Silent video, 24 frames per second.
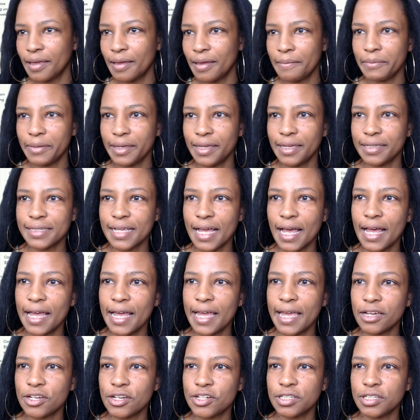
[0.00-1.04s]
because I
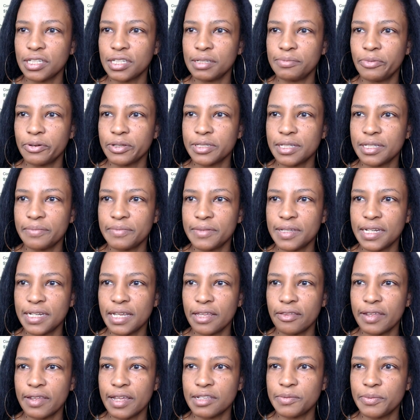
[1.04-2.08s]
actually put something
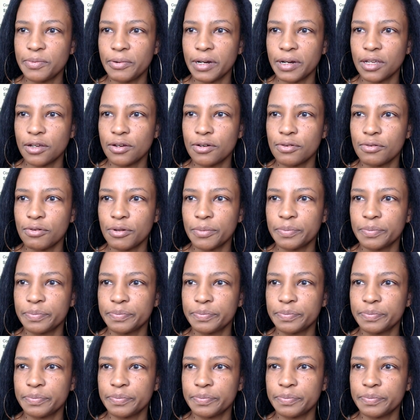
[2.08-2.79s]
together that's pretty cool.